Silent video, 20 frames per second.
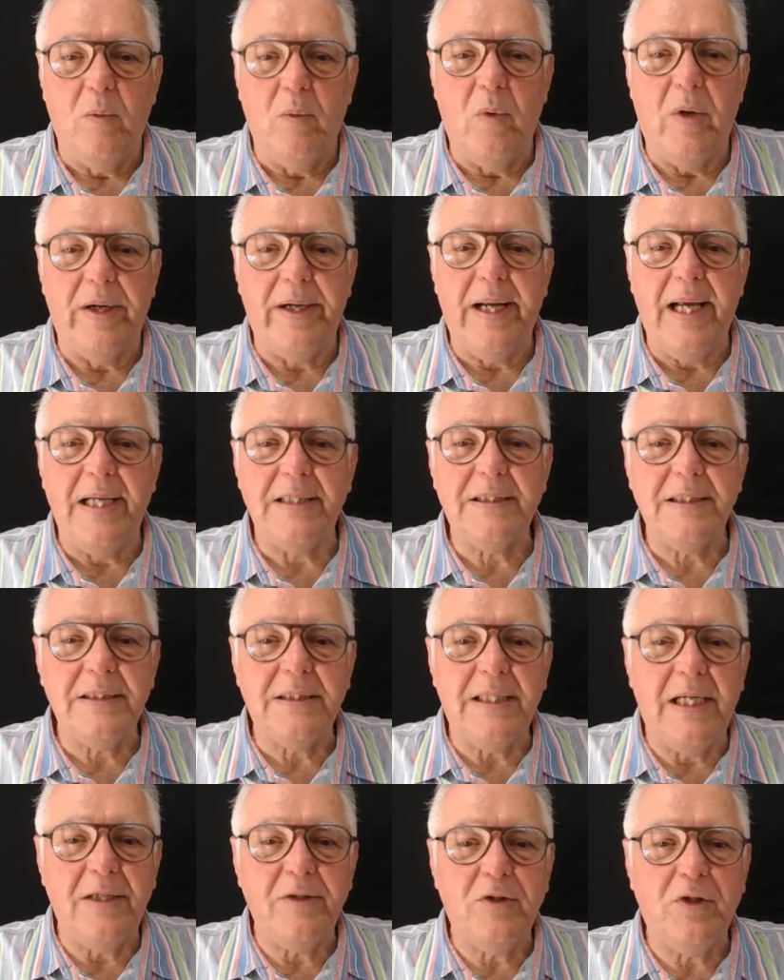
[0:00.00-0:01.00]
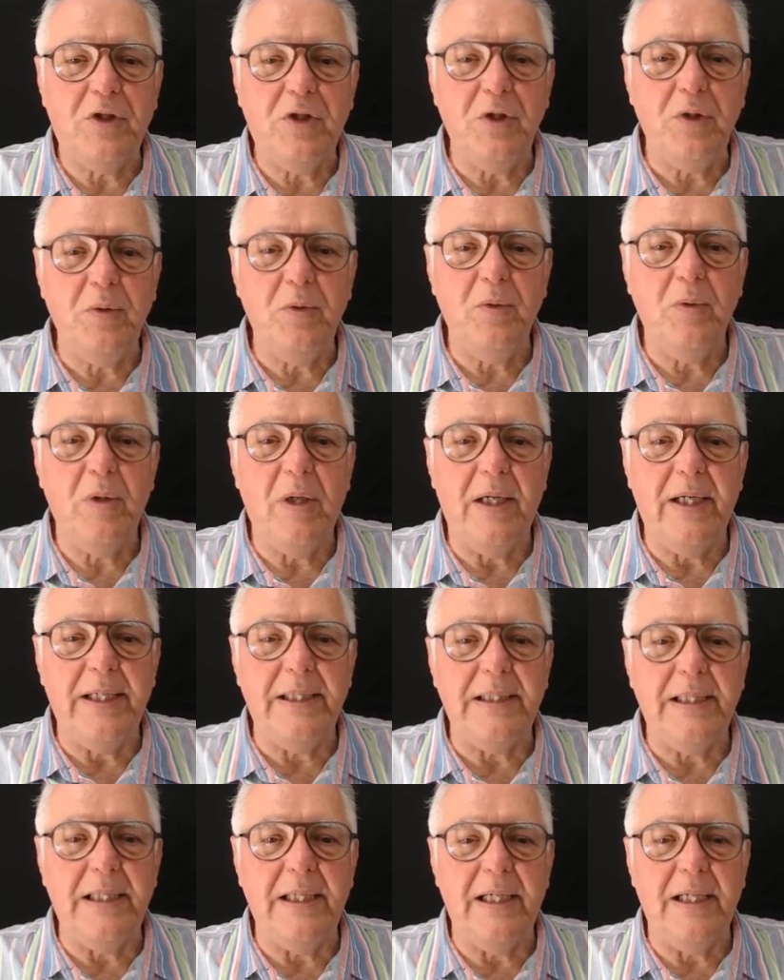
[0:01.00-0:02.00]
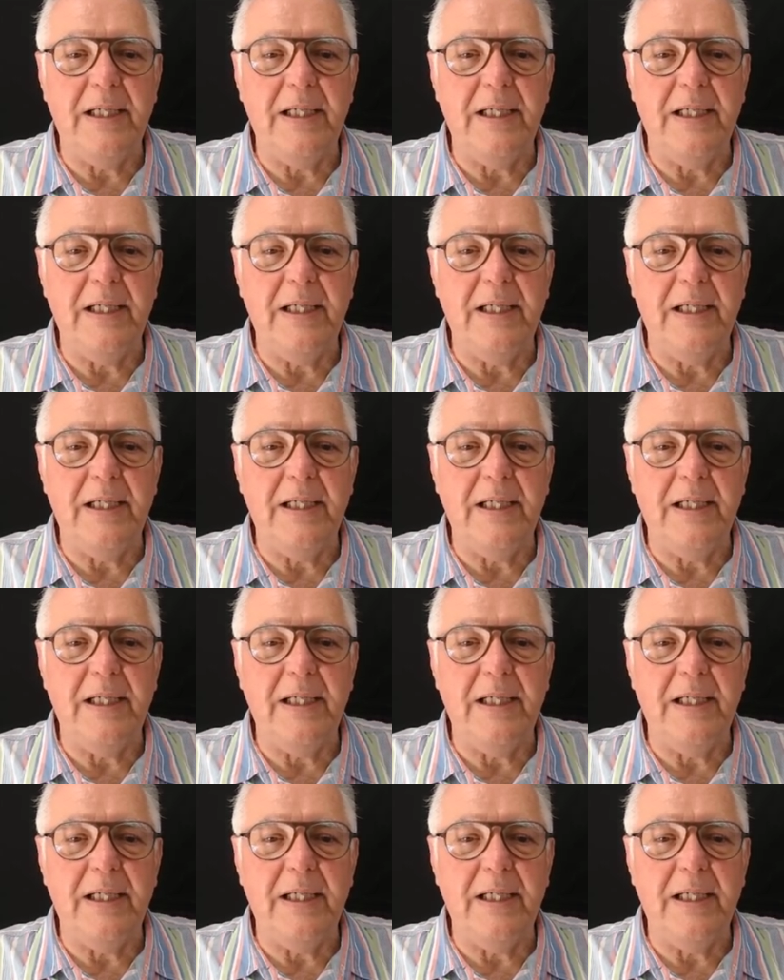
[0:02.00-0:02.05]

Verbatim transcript: one hasn't done two, uh, it,